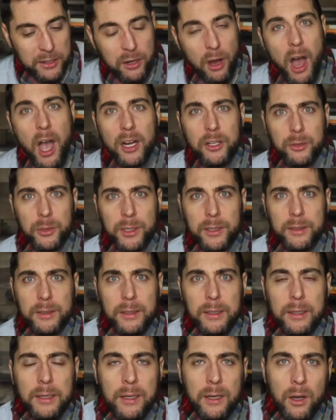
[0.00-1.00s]
doctrine.
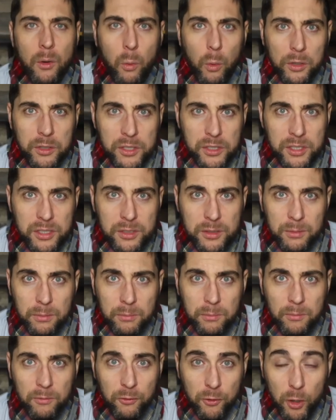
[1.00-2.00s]
We're just
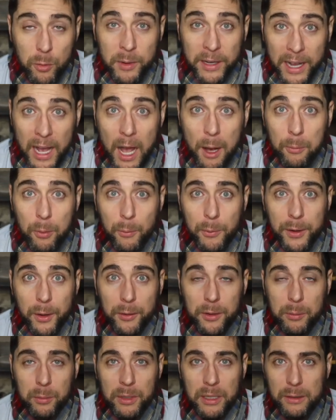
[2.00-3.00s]
firming up what we
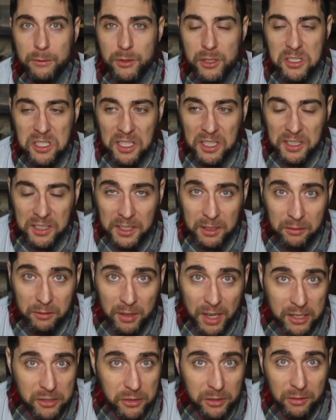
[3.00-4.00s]
already believe, just like a
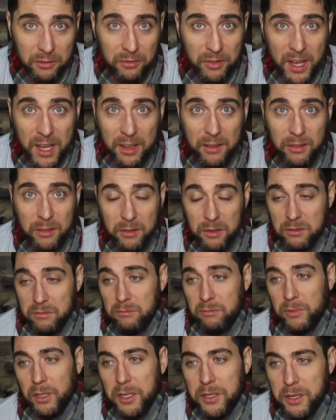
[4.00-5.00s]
confession of faith, the
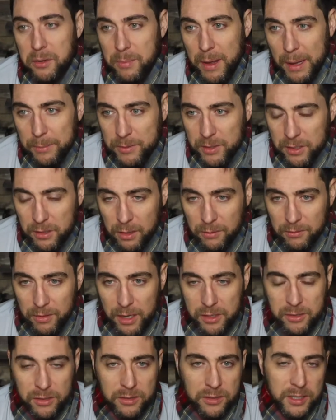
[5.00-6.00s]
London Baptist
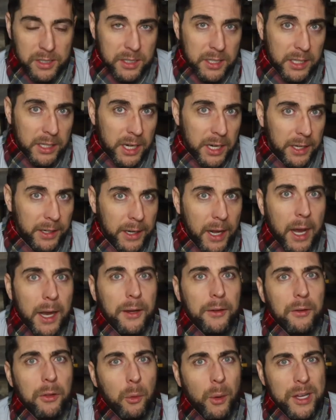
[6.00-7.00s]
Confession
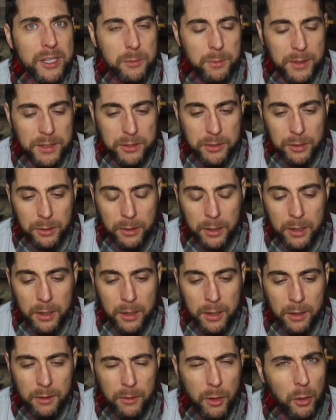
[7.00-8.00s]
1689 or the Westminster.
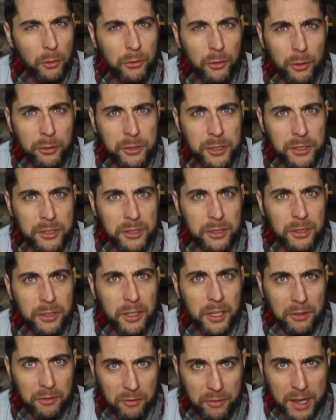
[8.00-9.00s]
Those are just
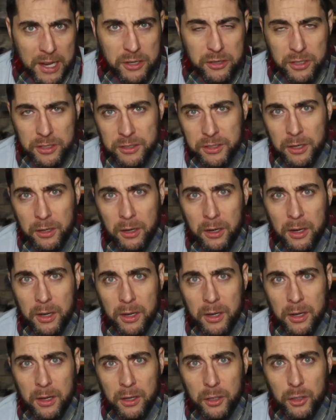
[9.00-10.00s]
confessions. They're
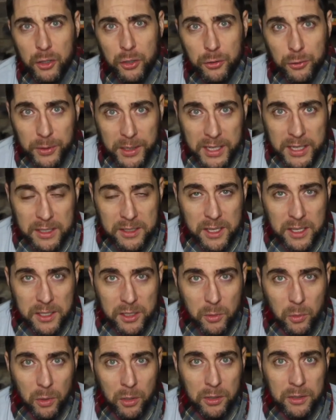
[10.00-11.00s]
creeds, as
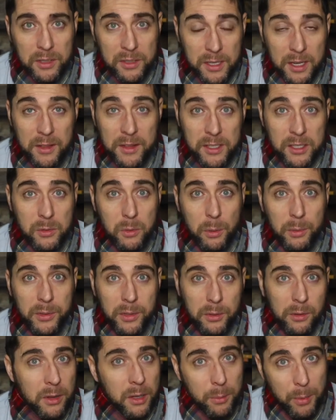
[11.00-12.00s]
it were, to say this is what we
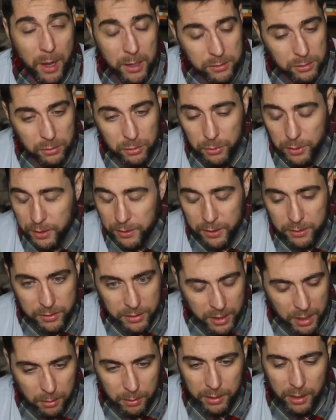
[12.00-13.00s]
do, the Apostles' Creed. There's
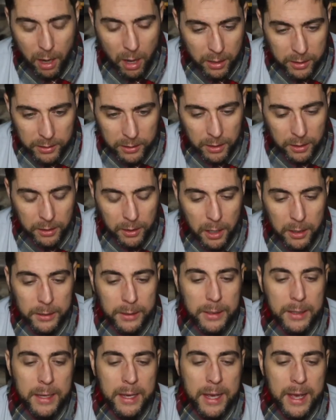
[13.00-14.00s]
another one, on and on and on.
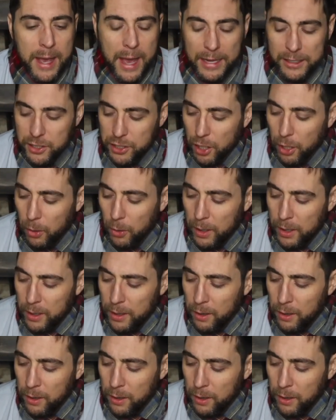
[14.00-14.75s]
And so